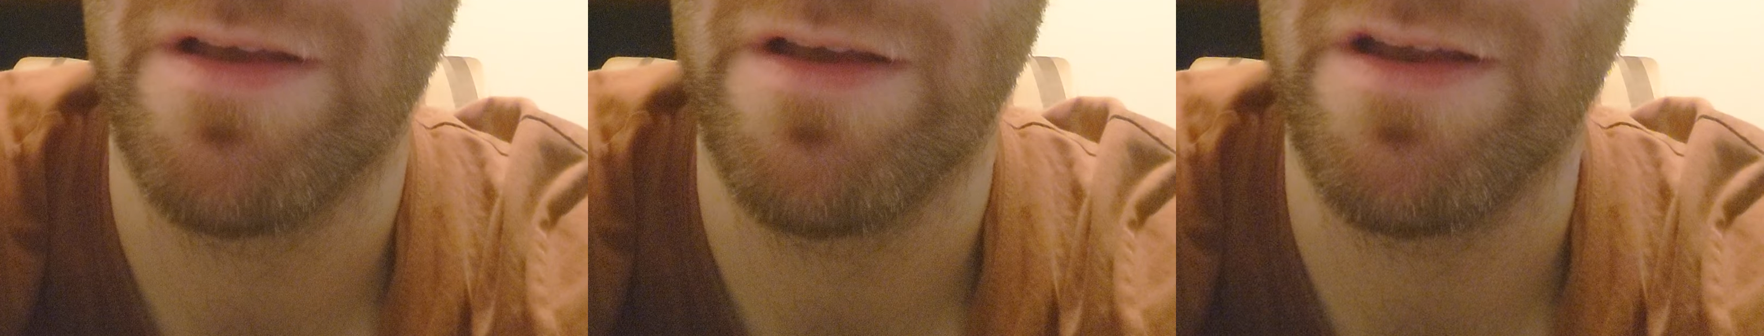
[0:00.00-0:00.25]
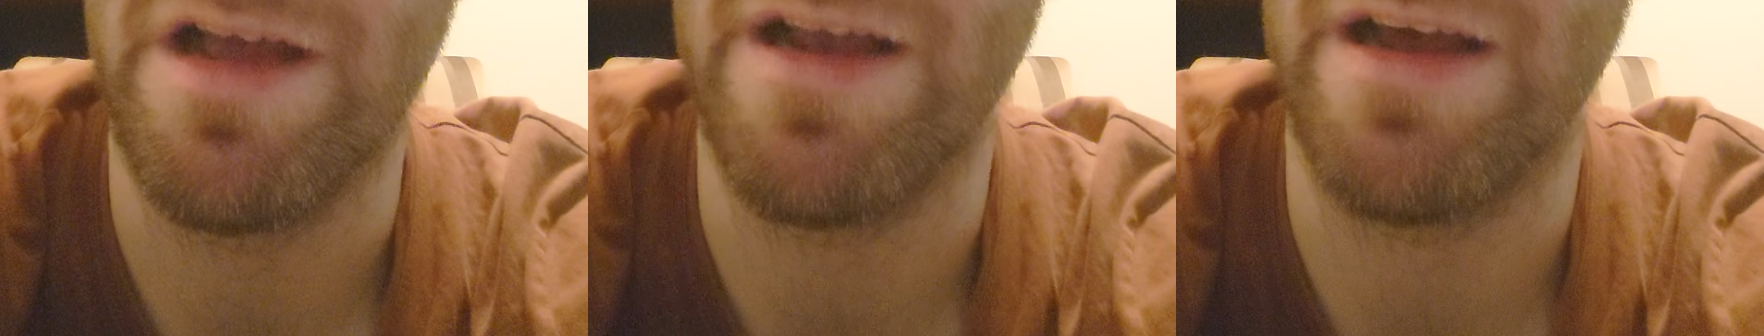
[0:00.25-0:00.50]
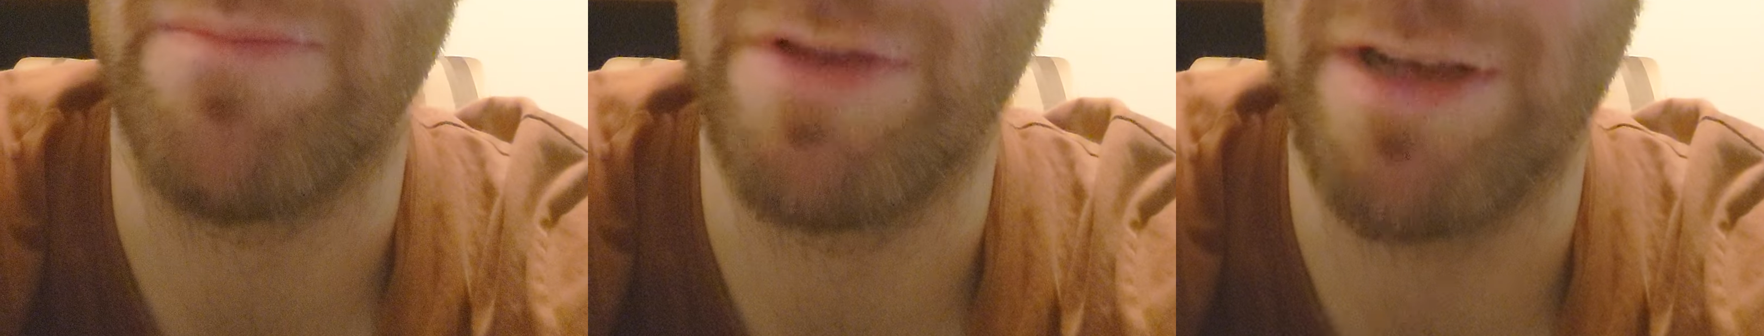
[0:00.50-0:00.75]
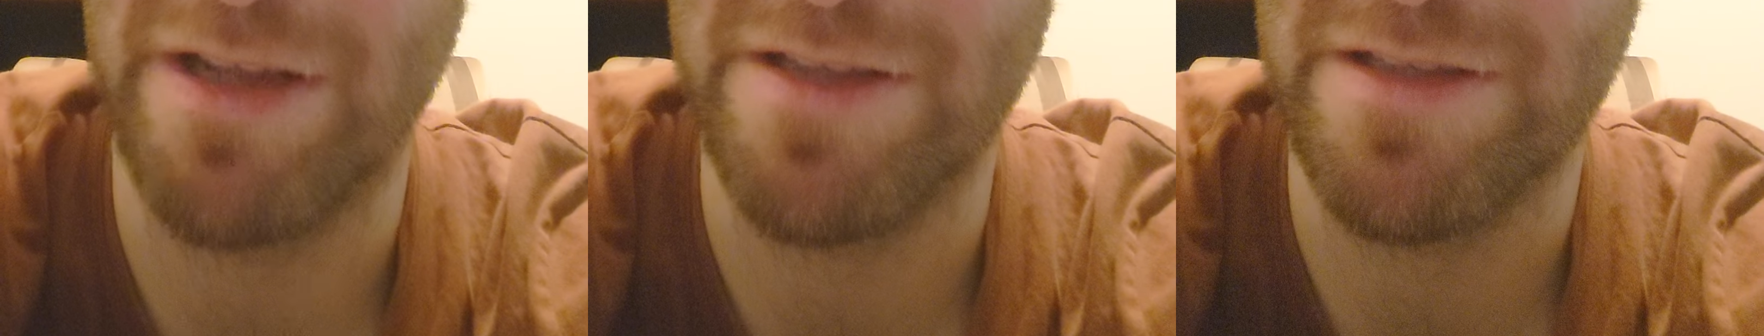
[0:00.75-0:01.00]
Real
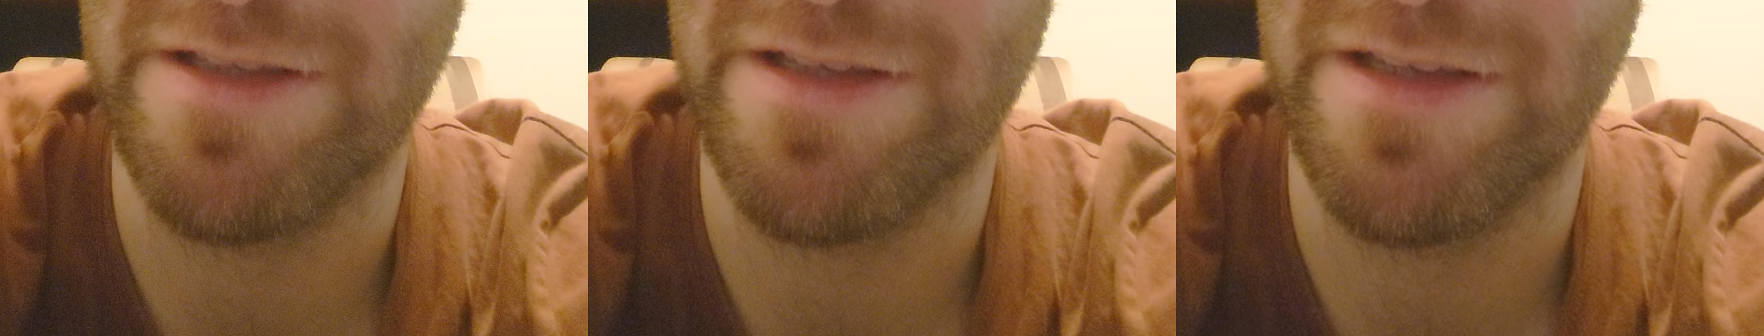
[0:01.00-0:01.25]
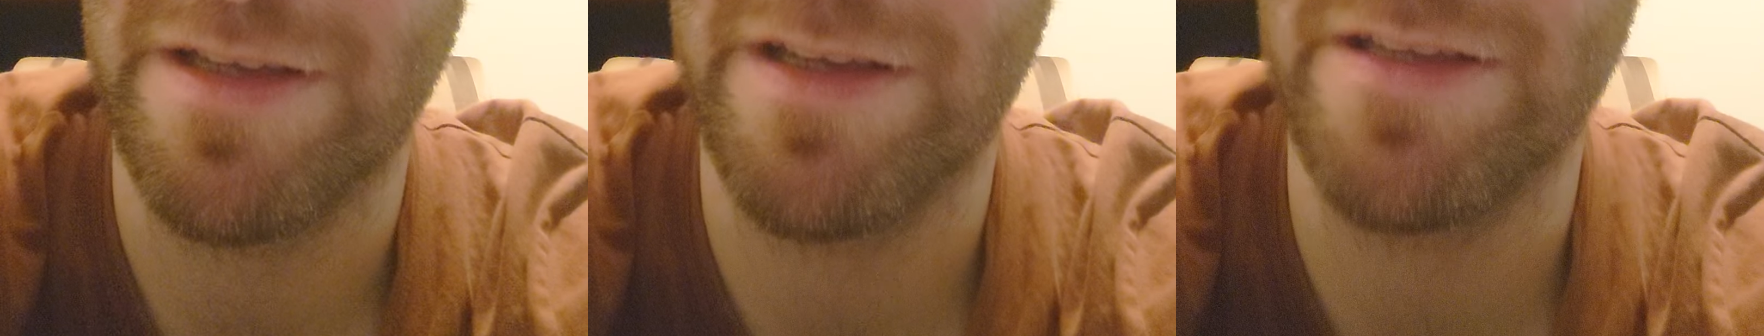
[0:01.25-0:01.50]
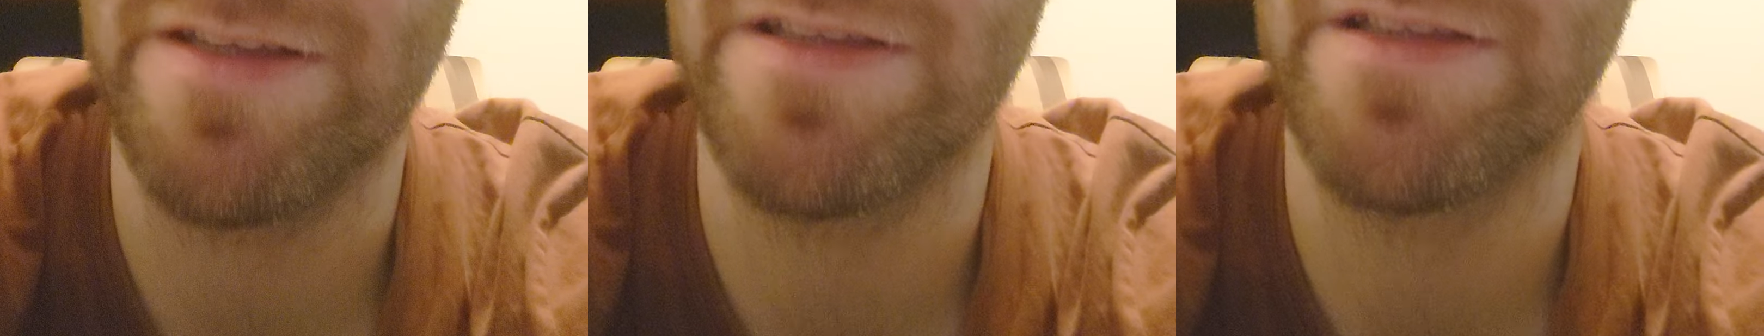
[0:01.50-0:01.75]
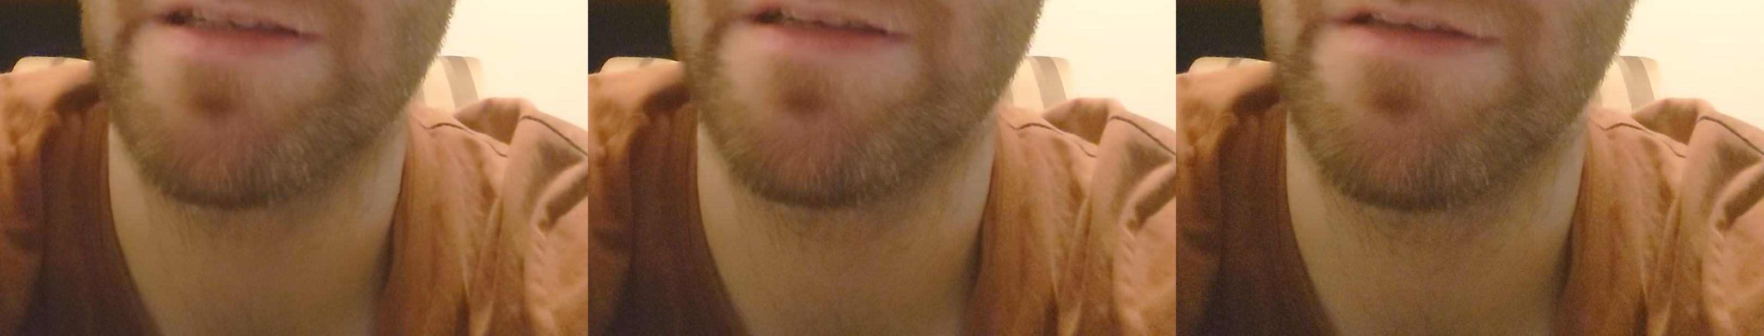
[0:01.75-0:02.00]
happiness
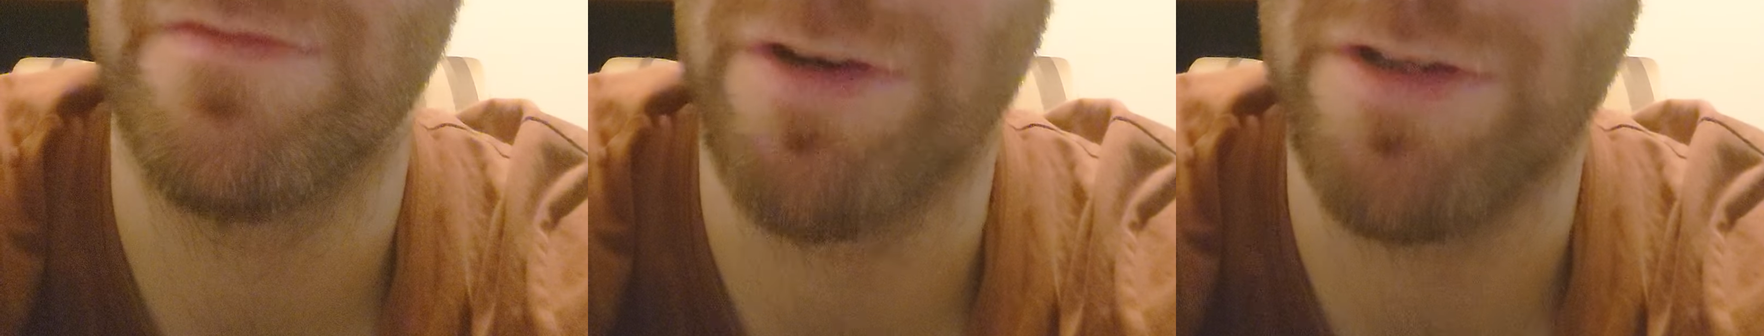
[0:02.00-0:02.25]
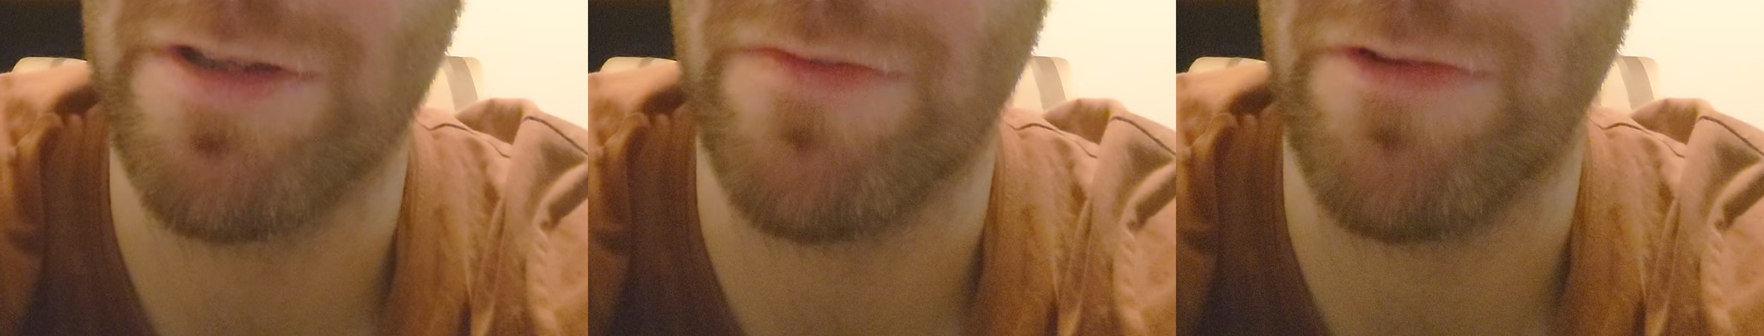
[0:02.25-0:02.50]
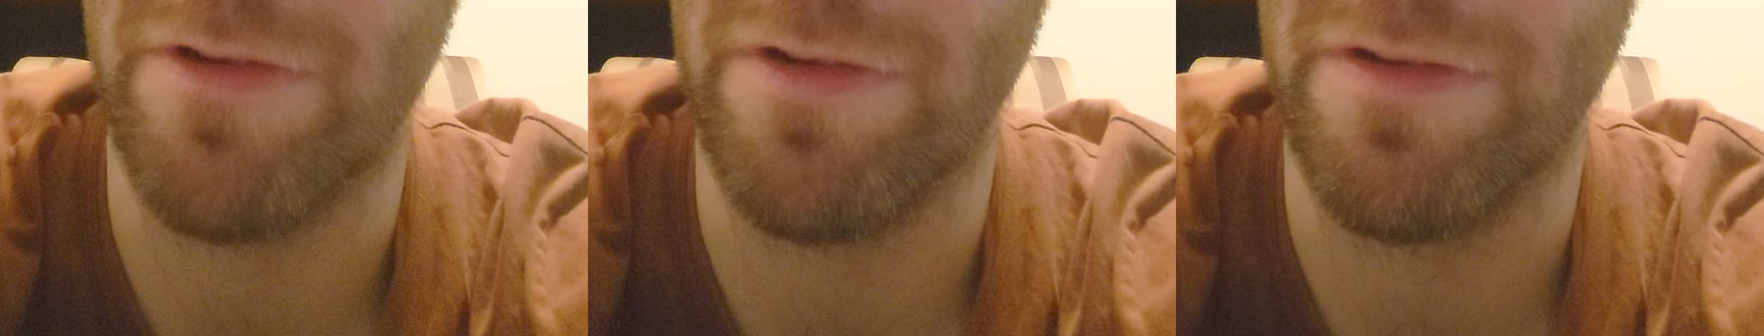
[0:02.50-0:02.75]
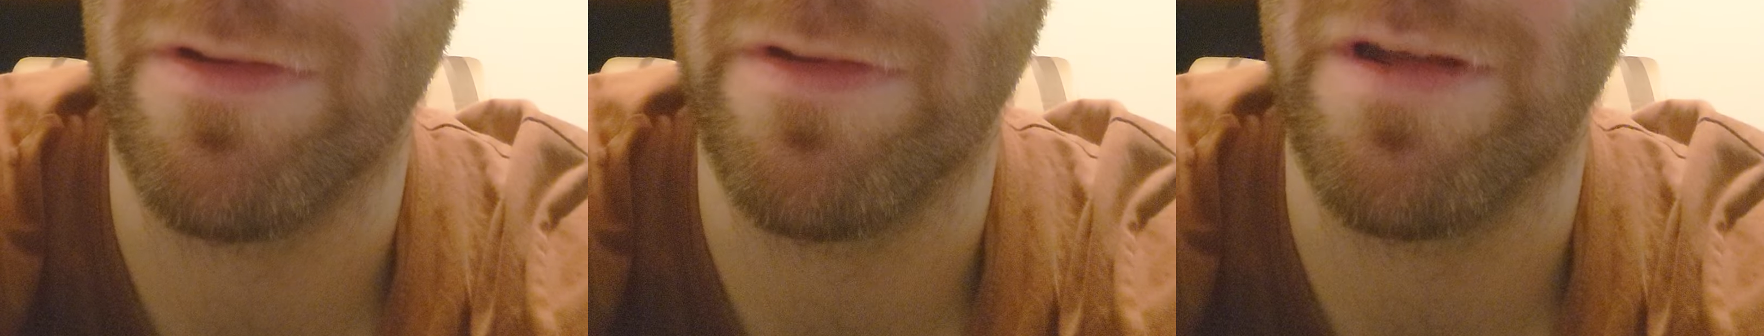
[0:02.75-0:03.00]
is, first of
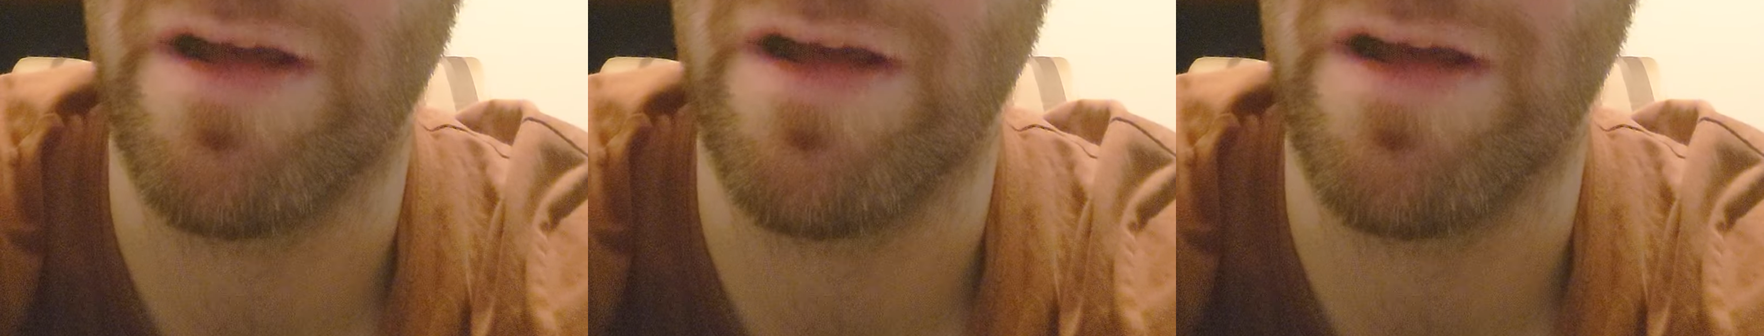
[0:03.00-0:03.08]
all,